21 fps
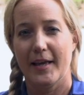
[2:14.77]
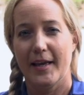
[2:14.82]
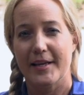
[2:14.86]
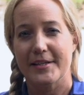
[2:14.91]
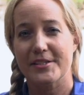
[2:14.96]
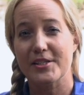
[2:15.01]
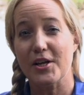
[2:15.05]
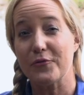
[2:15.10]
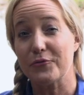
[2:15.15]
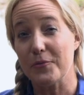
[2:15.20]

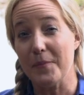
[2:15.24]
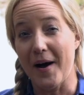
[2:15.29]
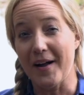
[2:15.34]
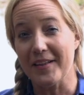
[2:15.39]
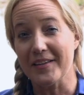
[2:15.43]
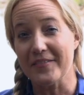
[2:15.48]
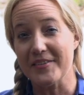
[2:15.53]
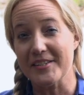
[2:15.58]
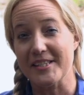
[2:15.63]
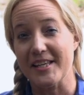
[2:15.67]
So from
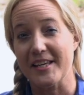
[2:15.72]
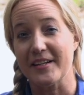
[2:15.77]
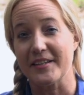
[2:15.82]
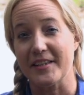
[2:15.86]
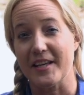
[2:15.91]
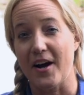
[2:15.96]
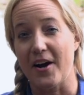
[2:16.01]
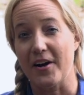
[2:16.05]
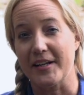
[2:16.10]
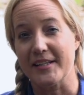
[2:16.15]
all of us here at
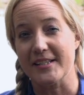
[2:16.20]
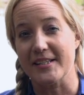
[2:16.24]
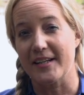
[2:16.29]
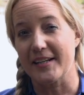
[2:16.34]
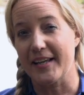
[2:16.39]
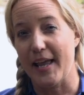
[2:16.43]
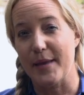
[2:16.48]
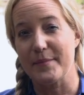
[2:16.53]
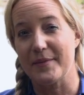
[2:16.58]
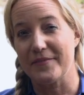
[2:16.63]
the Arkansas
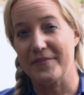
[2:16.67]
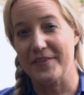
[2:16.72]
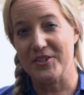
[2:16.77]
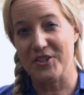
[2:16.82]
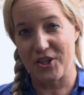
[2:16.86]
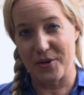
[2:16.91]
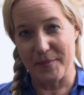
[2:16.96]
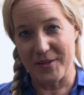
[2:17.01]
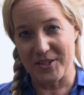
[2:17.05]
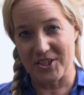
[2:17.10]
Game and Fish
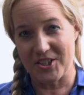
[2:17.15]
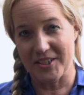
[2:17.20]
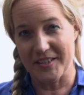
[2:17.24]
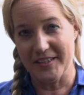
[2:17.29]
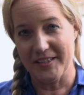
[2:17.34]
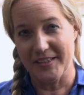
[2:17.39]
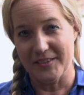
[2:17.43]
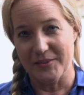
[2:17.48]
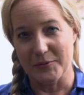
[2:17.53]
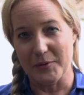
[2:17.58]
Commission,
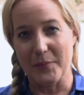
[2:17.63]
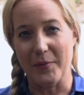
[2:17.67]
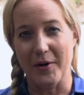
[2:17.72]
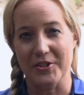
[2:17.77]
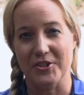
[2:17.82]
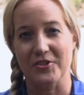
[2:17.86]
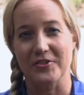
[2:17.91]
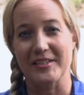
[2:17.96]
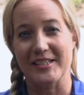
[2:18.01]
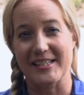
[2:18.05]
we
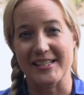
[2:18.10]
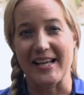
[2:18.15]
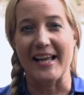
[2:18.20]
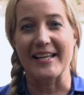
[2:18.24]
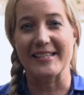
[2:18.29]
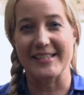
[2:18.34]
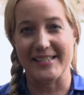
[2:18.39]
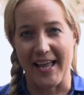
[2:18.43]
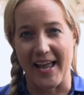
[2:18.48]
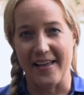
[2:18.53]
want you to stay
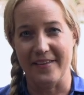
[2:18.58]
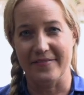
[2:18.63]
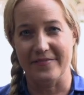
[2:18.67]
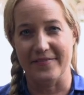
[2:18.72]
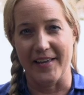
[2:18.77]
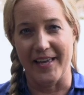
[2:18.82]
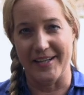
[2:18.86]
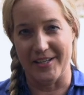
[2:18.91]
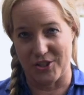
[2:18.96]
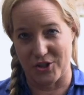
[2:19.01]
safe
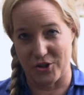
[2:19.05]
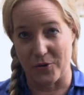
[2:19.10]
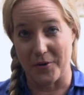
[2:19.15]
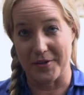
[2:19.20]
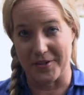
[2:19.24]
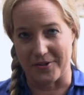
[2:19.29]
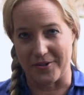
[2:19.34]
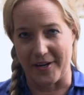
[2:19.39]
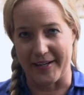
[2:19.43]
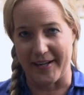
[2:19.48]
and enjoy
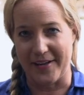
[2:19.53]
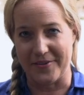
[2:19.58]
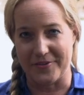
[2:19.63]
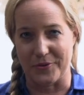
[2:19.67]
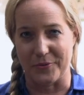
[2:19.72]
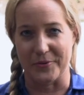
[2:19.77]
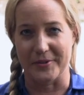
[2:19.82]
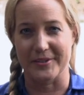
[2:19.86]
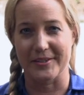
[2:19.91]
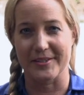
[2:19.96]
the great
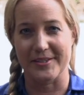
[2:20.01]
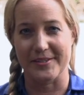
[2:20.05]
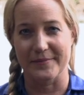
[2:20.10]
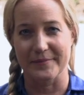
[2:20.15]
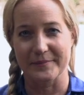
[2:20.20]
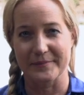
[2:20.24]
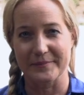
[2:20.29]
outdoors.